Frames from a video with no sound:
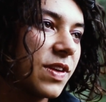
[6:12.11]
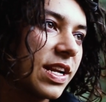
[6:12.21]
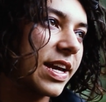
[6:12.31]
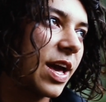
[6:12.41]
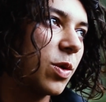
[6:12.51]

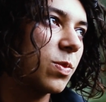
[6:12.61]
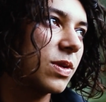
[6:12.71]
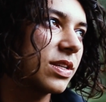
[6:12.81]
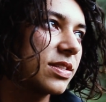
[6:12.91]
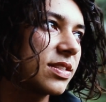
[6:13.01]
feeling
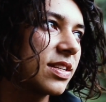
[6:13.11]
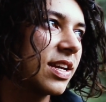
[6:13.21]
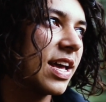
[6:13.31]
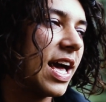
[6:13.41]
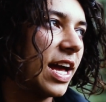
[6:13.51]
helpless
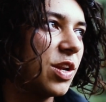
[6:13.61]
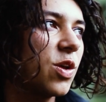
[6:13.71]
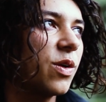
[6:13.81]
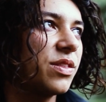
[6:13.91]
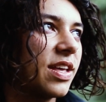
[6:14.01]
and
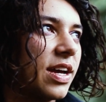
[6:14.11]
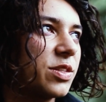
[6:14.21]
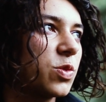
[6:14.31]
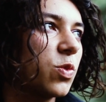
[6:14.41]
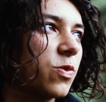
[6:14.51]
knowing that
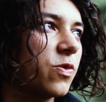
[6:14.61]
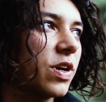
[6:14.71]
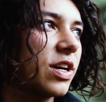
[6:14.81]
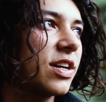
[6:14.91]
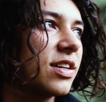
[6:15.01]
it's all
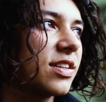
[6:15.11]
for